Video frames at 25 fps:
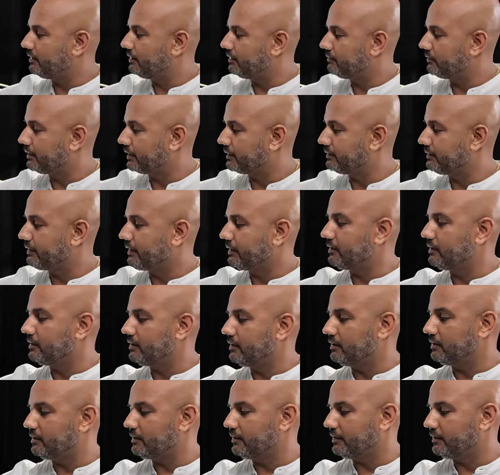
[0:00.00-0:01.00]
they're
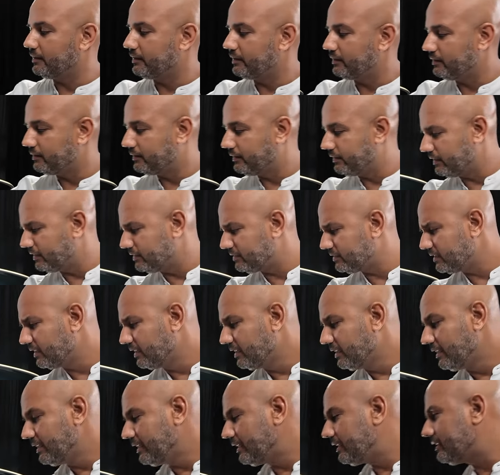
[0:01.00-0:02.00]
rectangular, and then this,
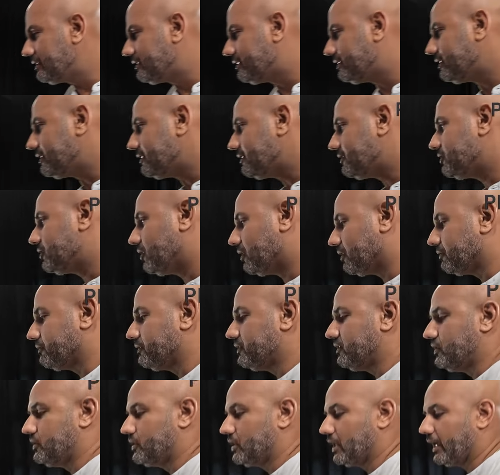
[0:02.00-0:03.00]
it just sort of
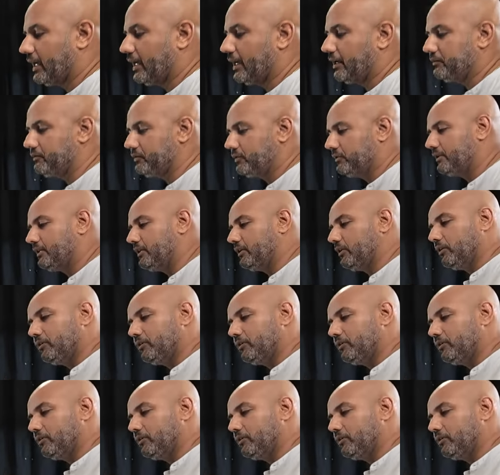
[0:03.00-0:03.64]
jives with the